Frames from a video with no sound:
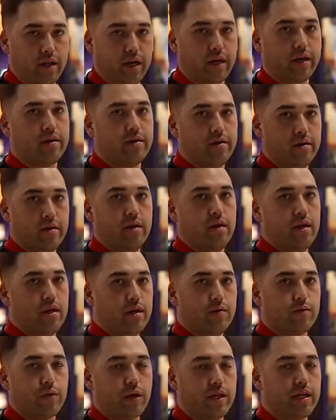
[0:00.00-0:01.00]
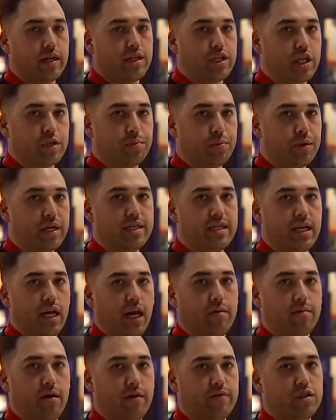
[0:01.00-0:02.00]
like, reality check's pretty
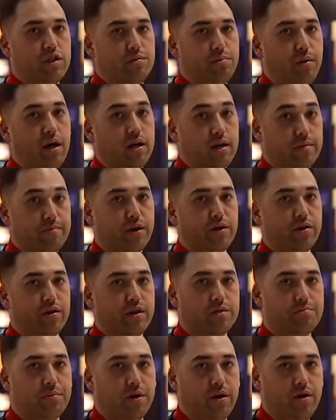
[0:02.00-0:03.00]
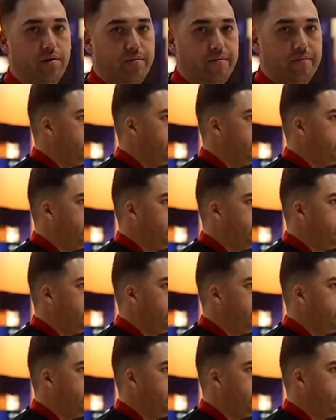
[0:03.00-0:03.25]
tame off the spot compared to this ball.